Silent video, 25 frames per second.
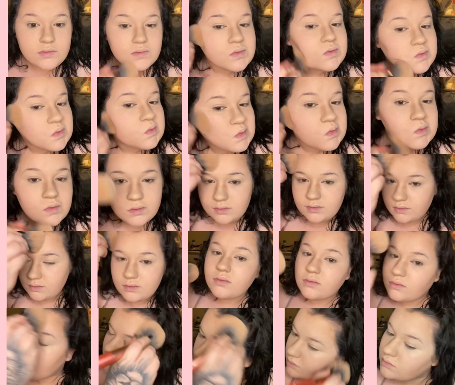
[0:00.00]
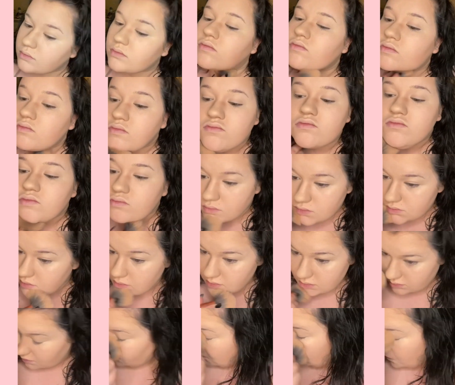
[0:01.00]
You don't want any harsh
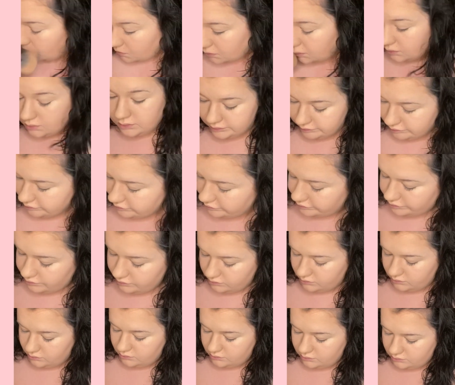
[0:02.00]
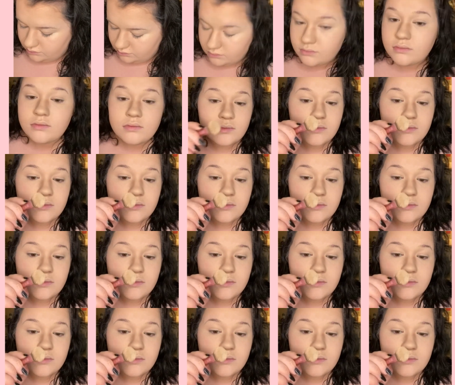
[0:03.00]
lines. You don't want any,